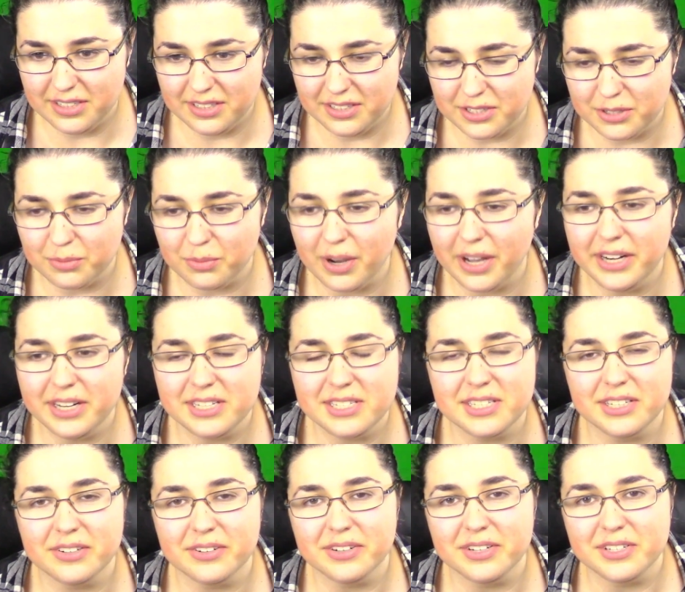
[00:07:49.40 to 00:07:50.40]
to write a
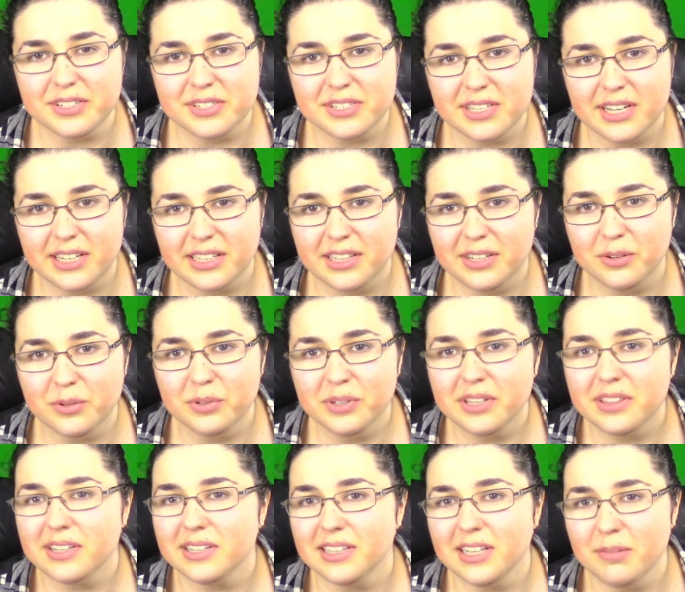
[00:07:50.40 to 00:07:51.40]
series. Like, the only
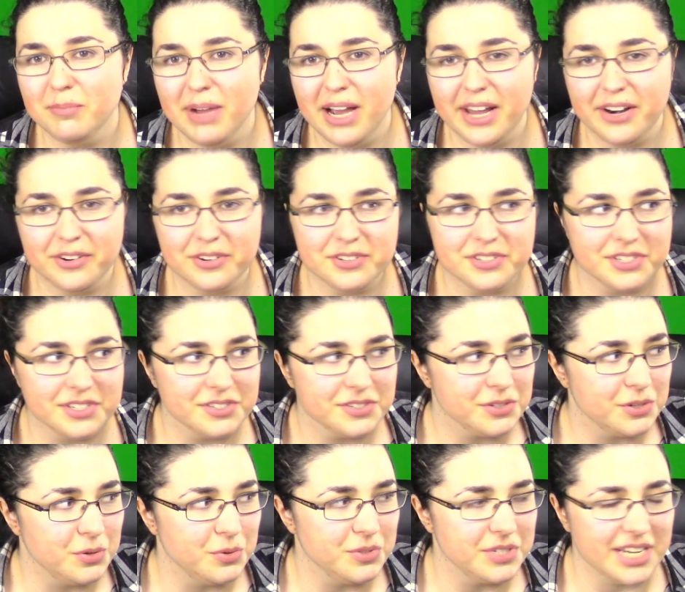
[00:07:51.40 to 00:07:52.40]
thing that matters is
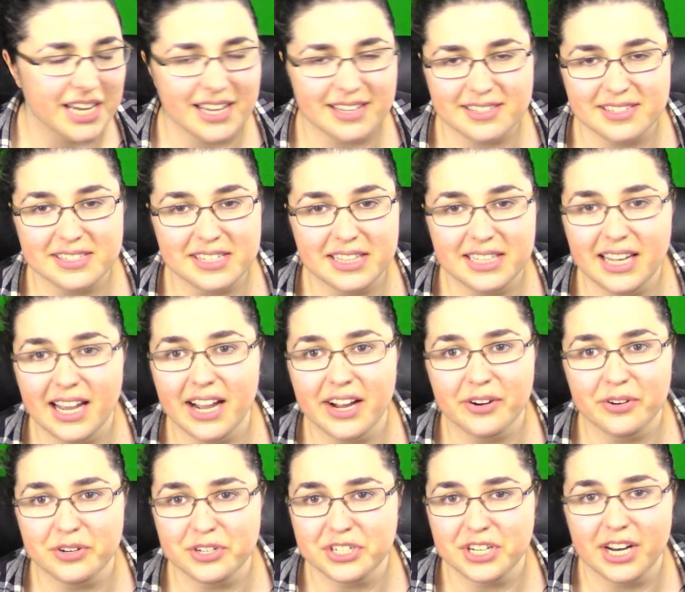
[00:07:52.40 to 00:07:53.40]
whose ass is in the
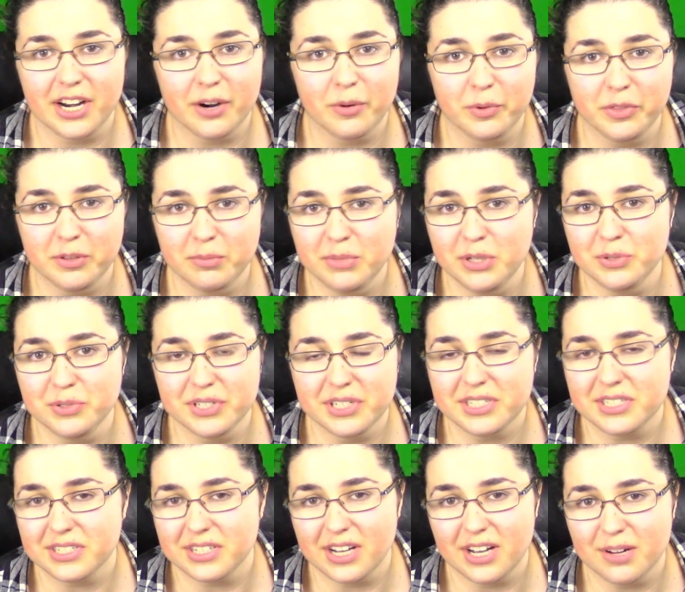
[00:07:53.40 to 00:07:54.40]
iron chair when the music
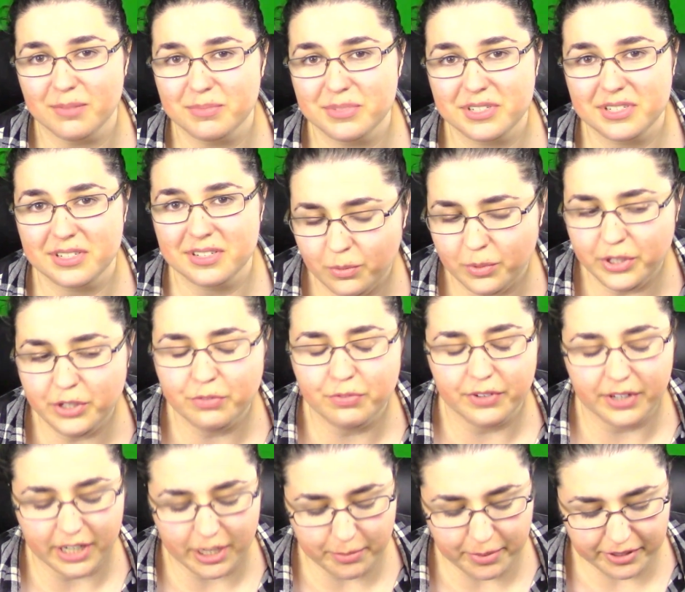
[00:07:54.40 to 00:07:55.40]
stops. When you
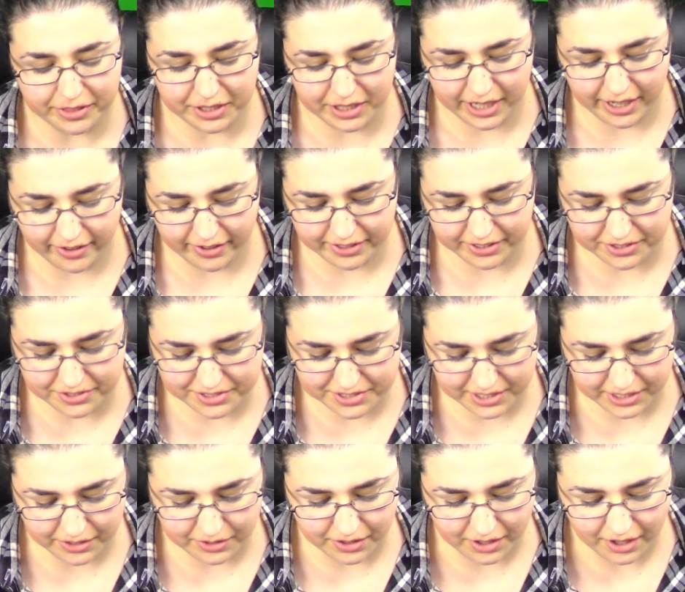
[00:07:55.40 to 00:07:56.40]
forget about the characters
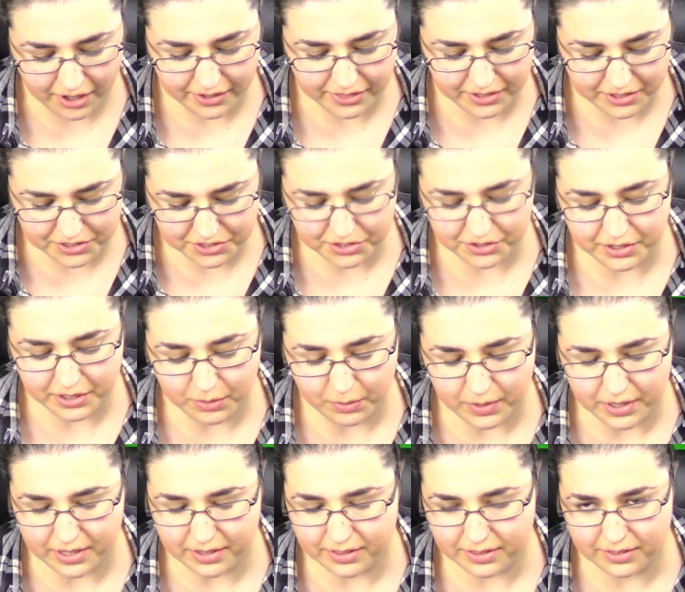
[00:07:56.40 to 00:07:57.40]
that you're on the journey
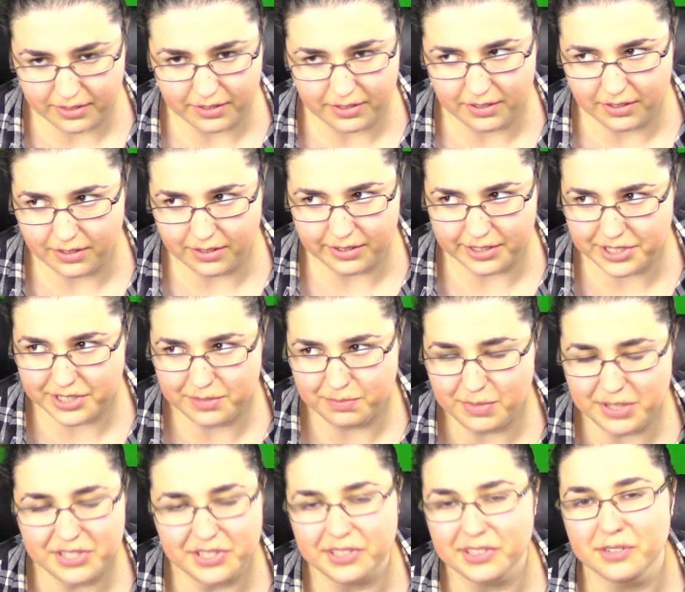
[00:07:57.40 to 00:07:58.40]
with, you're just
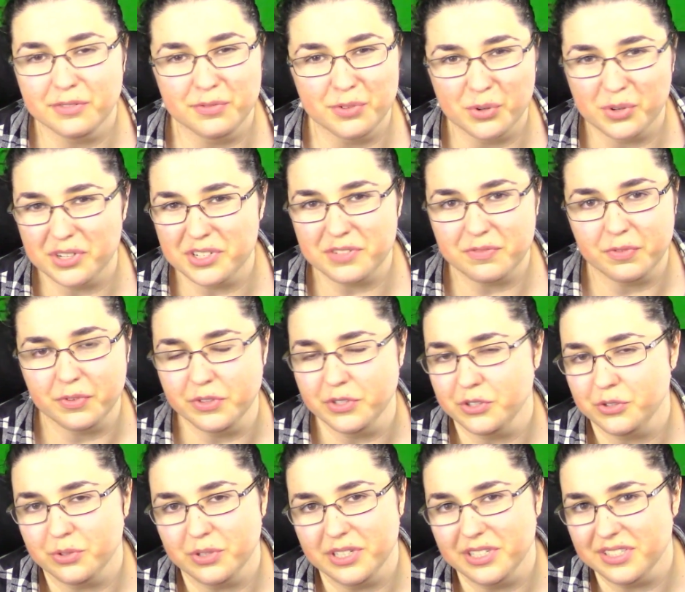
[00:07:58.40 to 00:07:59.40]
missing the forest for the
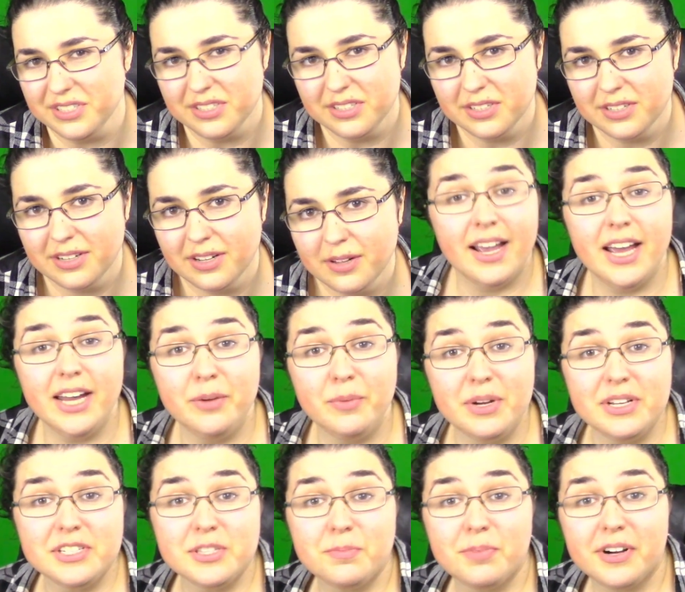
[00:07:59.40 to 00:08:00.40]
trees.
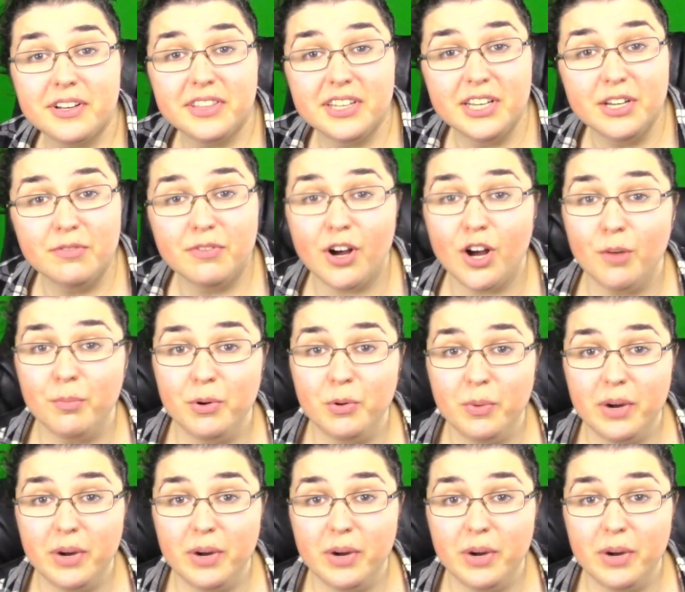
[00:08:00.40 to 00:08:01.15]
Anyways, the part that you've all been